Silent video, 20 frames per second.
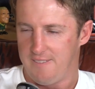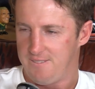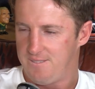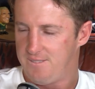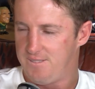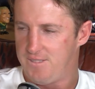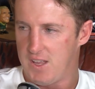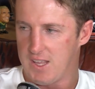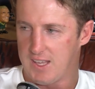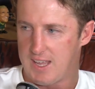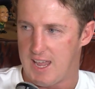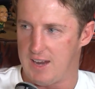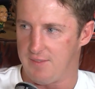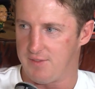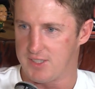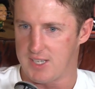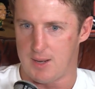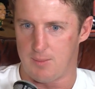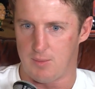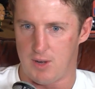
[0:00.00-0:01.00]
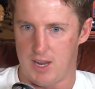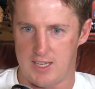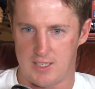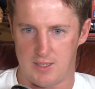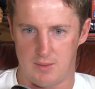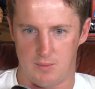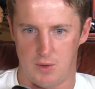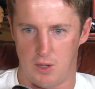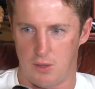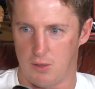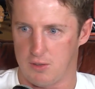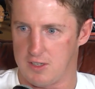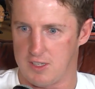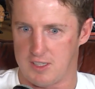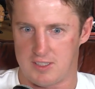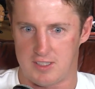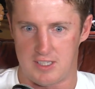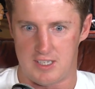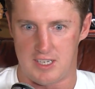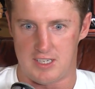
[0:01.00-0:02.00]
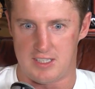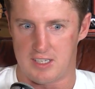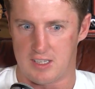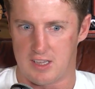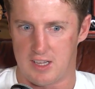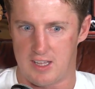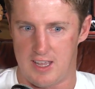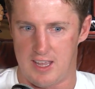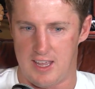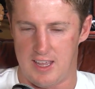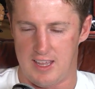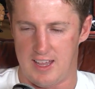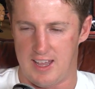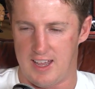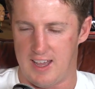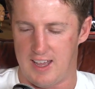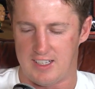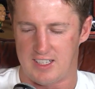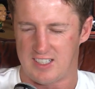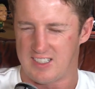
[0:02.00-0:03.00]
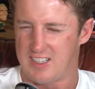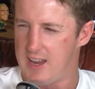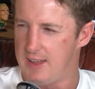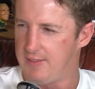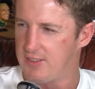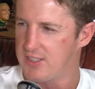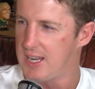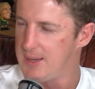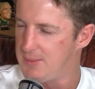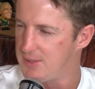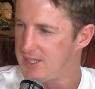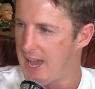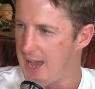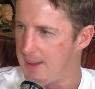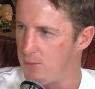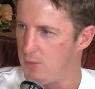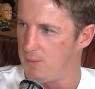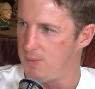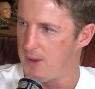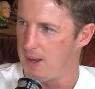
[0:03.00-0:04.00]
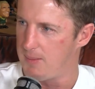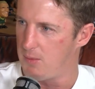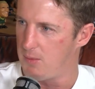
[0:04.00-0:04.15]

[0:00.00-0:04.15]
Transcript: again, for some reason, not looking at it statistically here, it just never seems to happen with Bradman